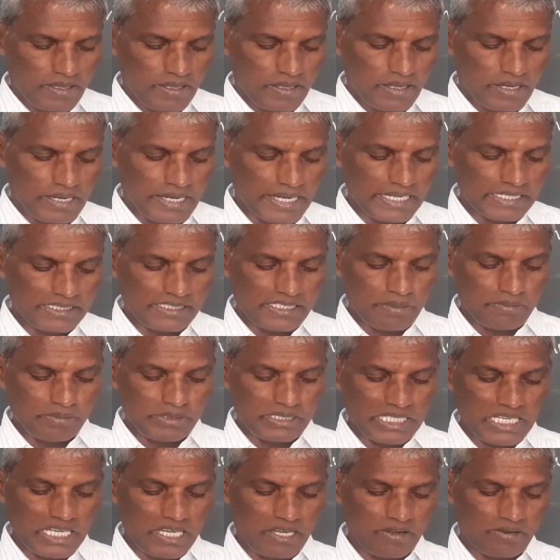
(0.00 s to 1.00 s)
Let us
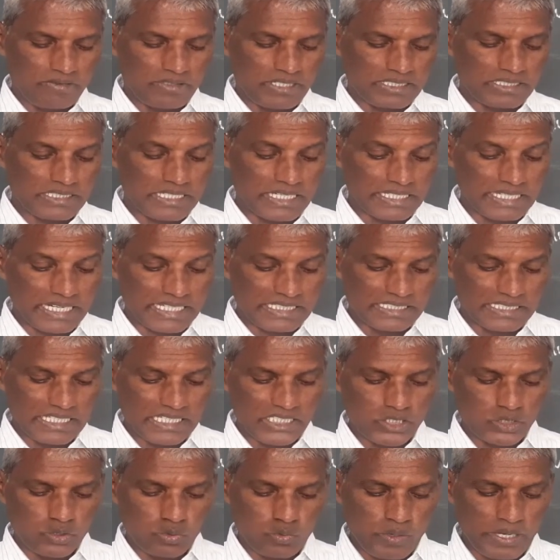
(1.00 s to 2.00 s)
observe the
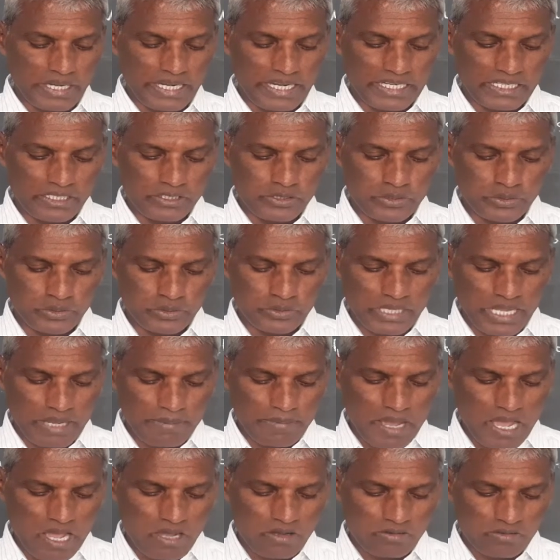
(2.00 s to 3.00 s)
sentences 1 and 2
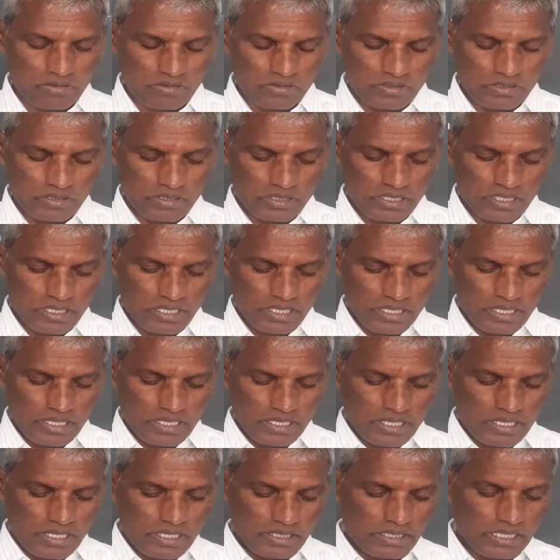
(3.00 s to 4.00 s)
above.
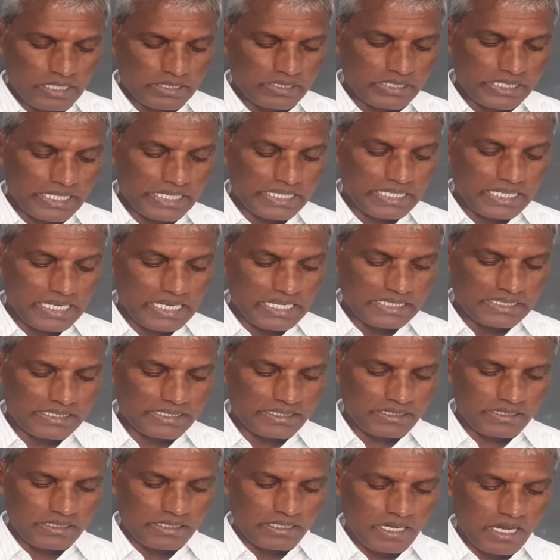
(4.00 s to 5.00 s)
The
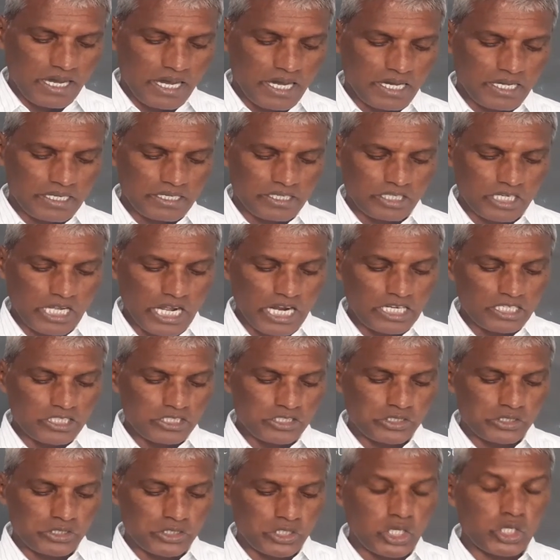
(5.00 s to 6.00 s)
generals are not
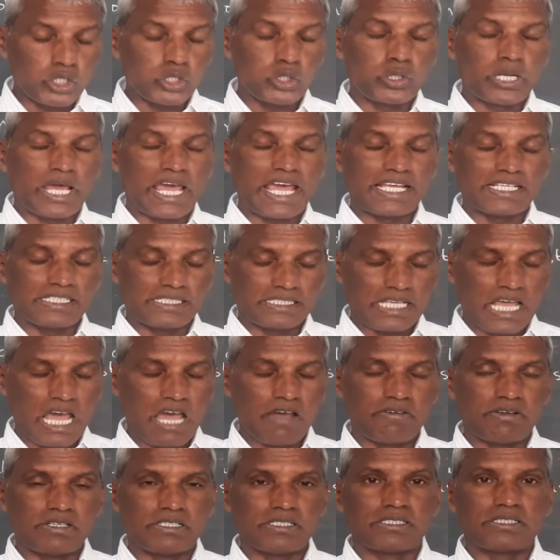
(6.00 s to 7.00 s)
so good as
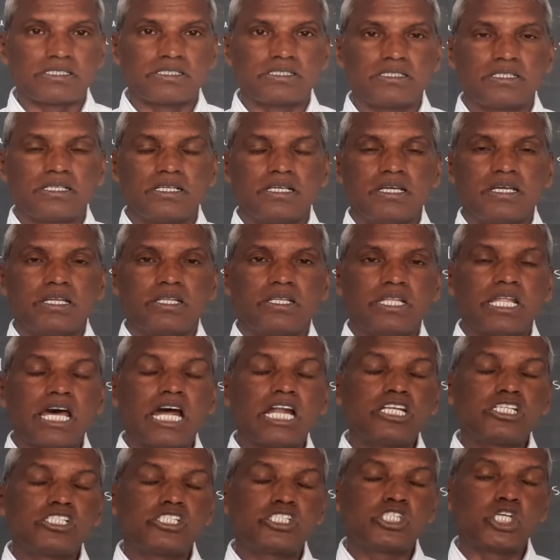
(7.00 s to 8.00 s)
ours.
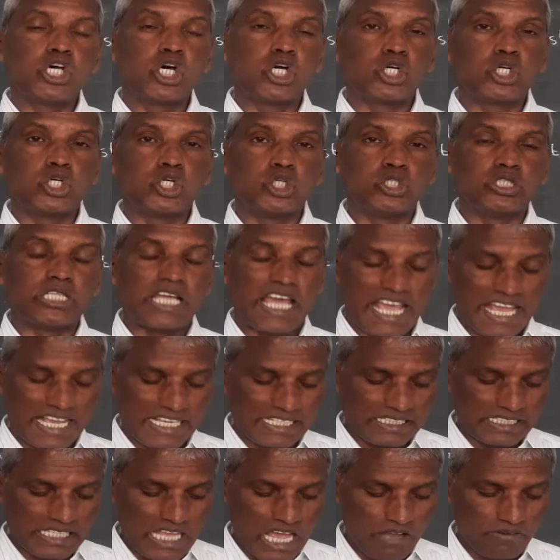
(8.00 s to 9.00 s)
Not so good
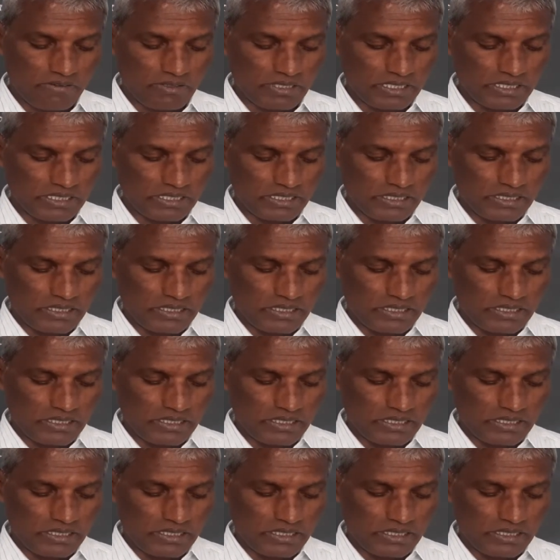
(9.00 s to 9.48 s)
as ours.